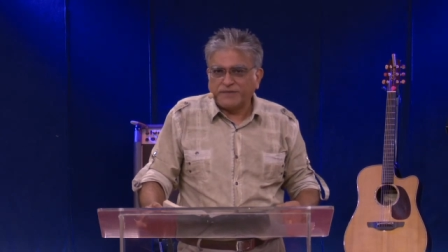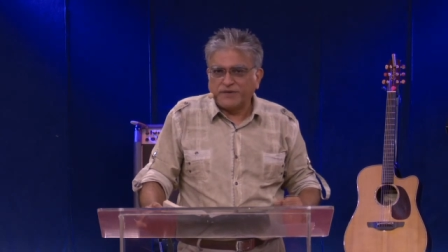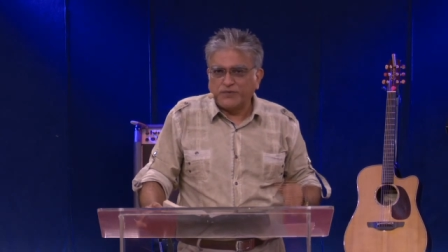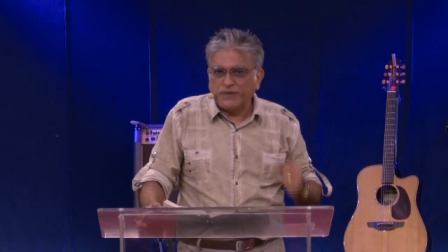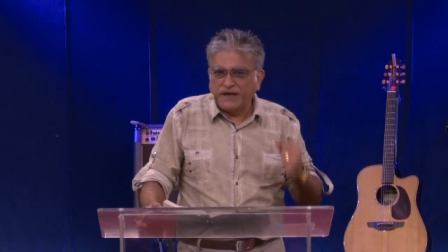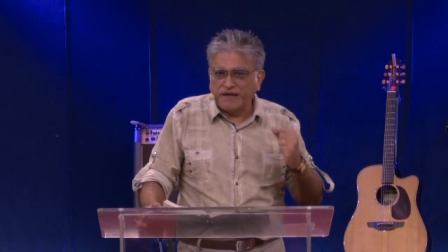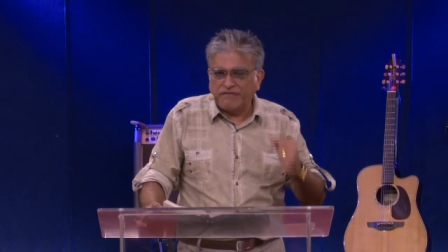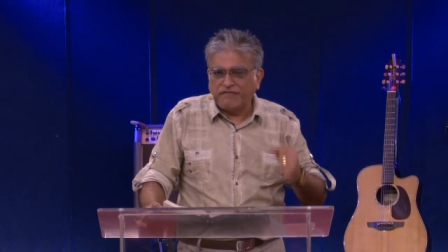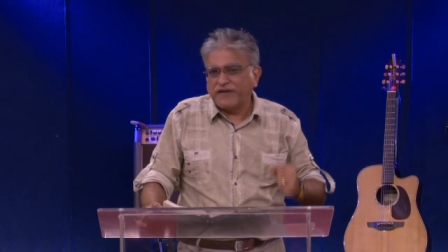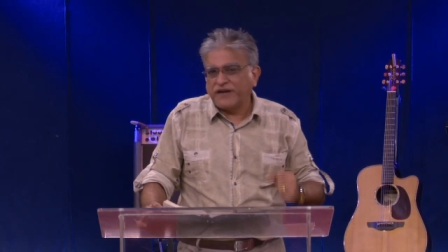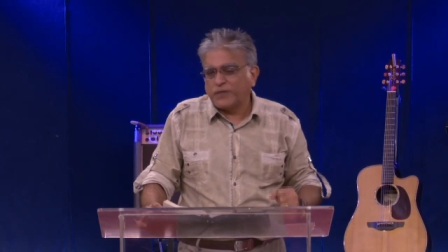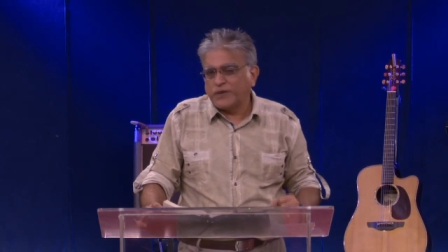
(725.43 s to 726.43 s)
but you will never
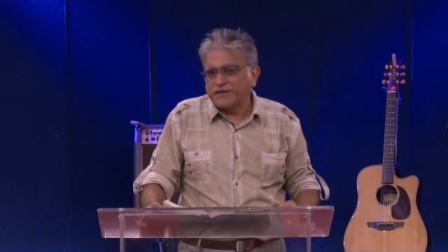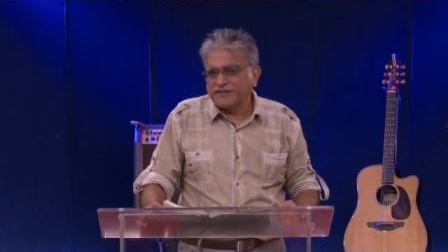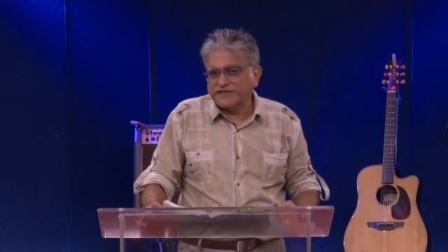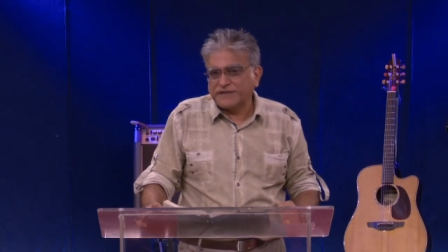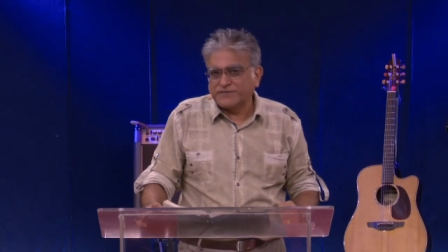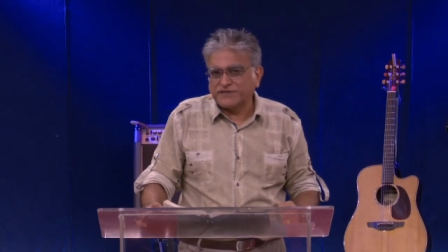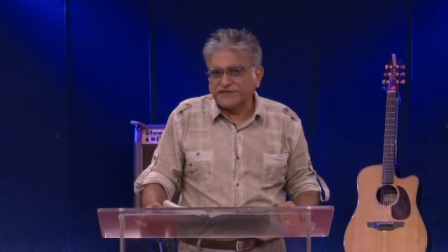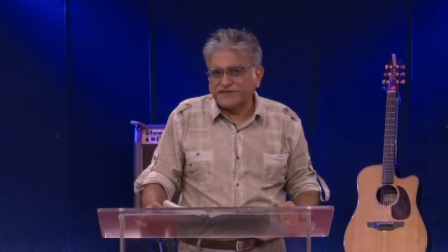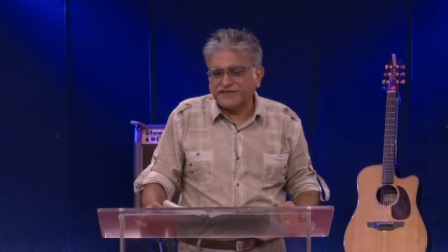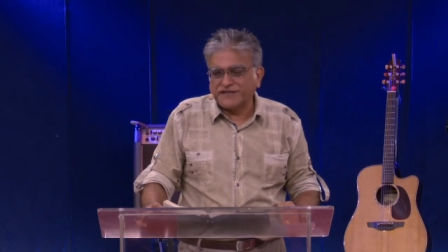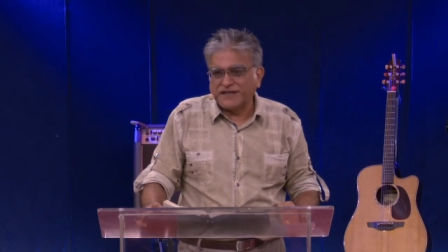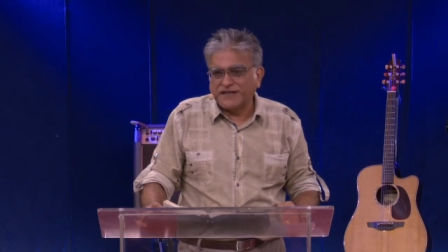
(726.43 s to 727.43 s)
forget what the scriptures
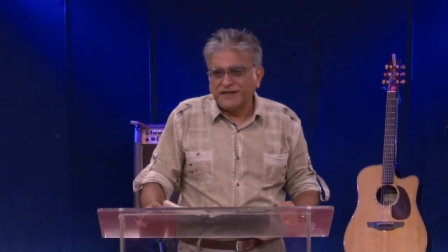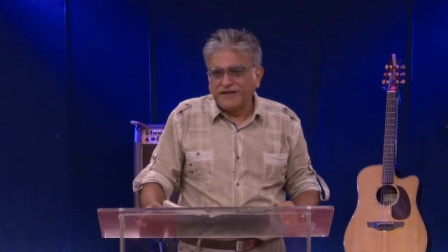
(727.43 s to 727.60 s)
say.